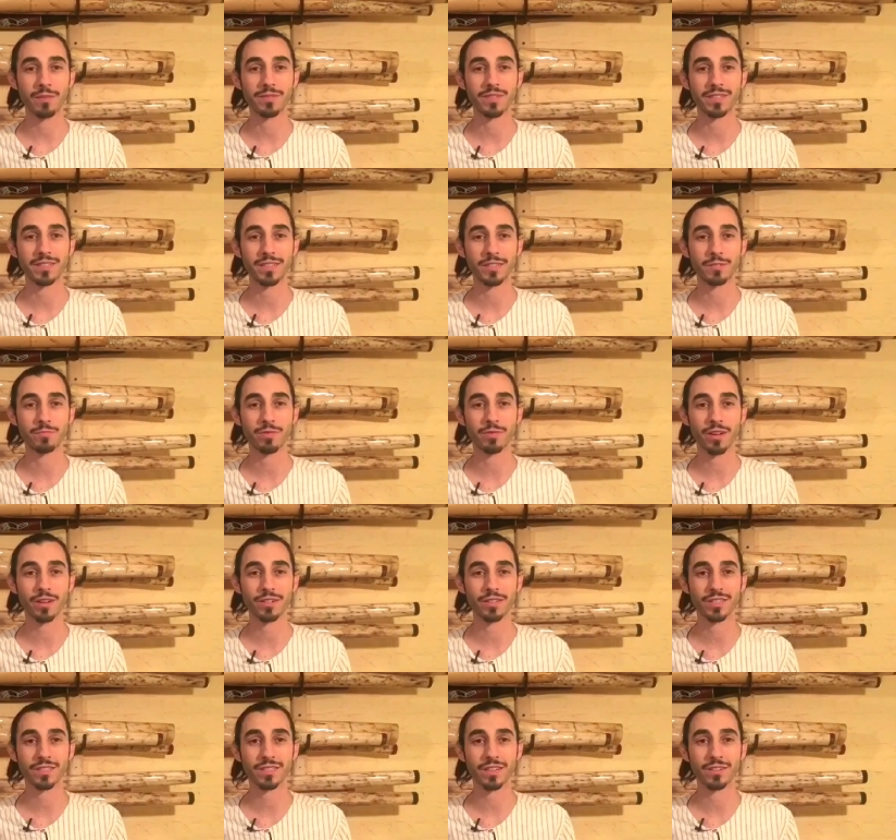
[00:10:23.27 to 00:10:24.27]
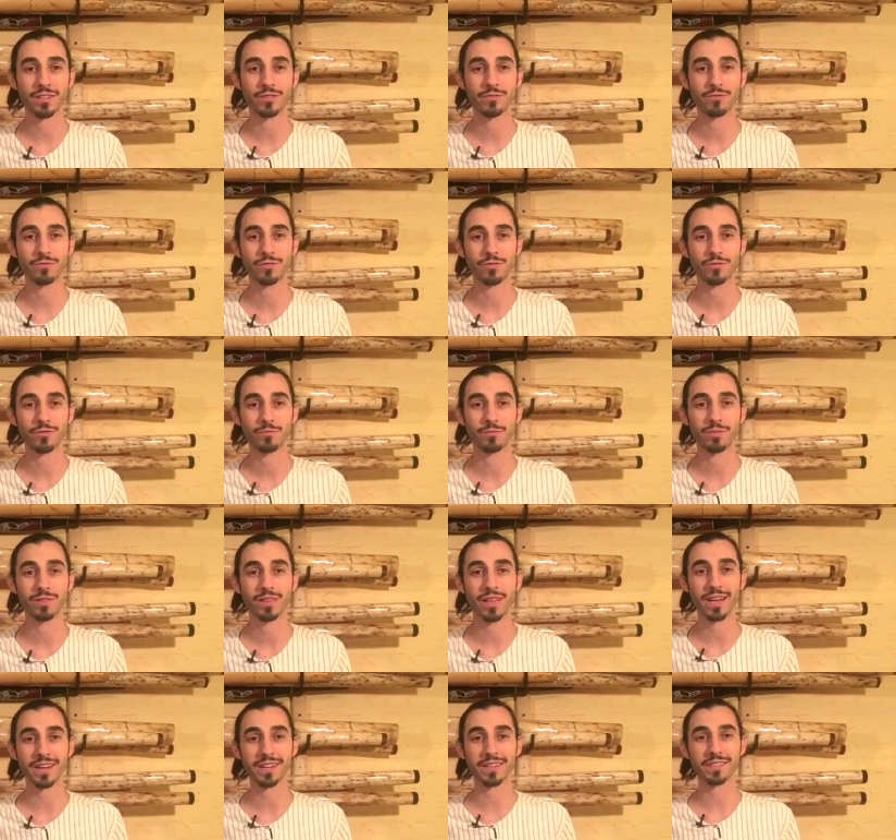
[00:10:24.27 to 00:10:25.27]
to Dig Project on YouTube,
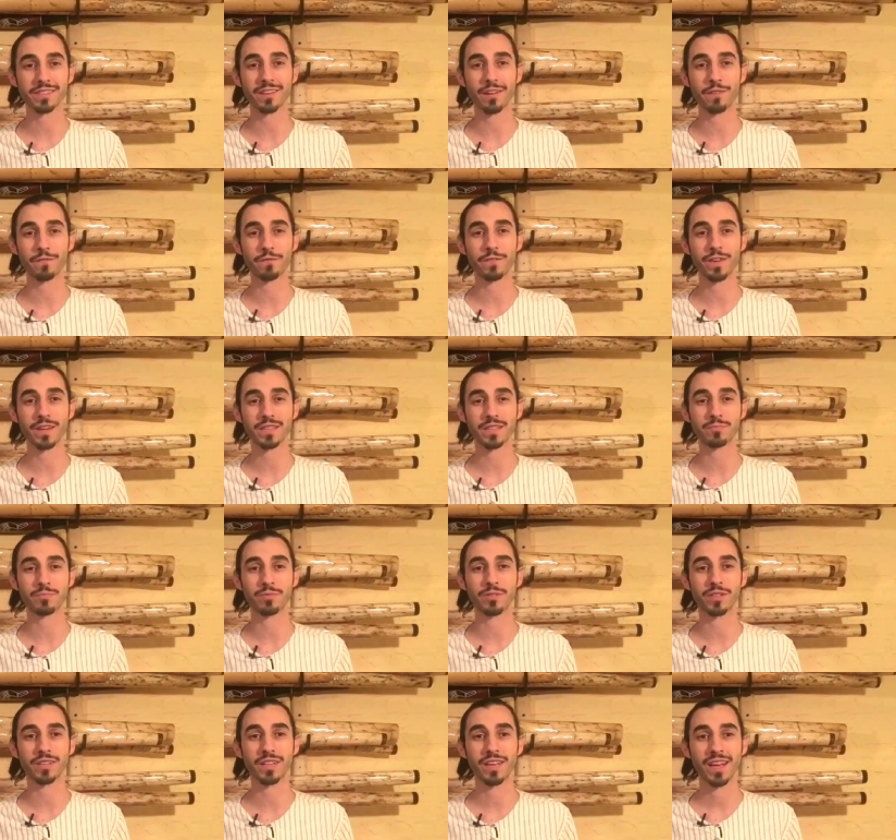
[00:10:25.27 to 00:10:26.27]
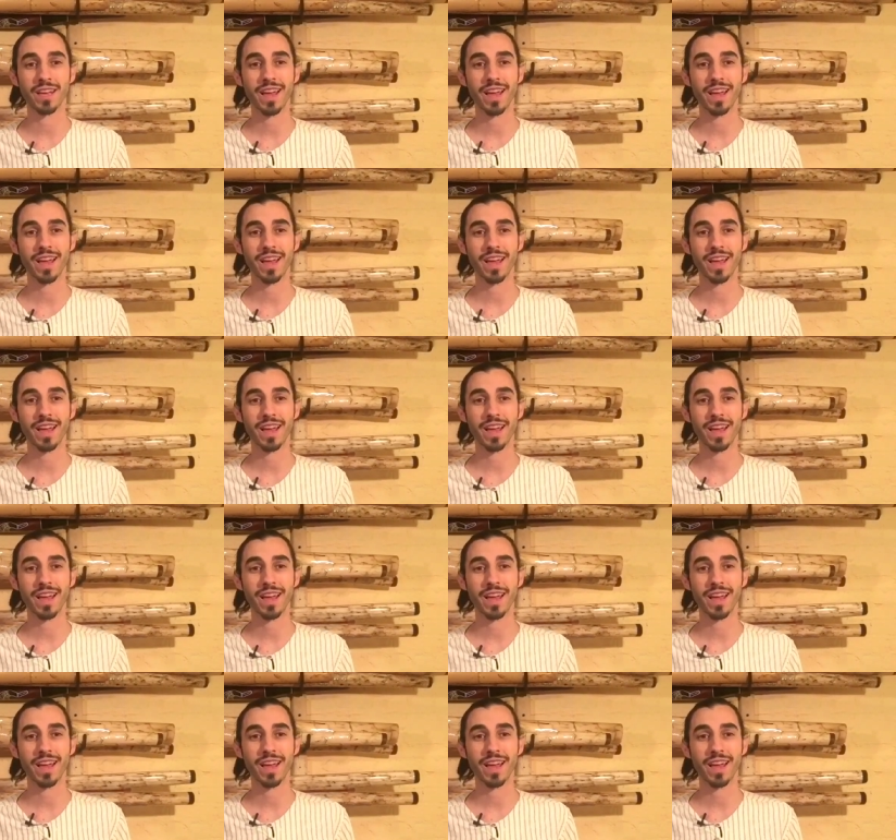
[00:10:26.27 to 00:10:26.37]
like us on Facebook,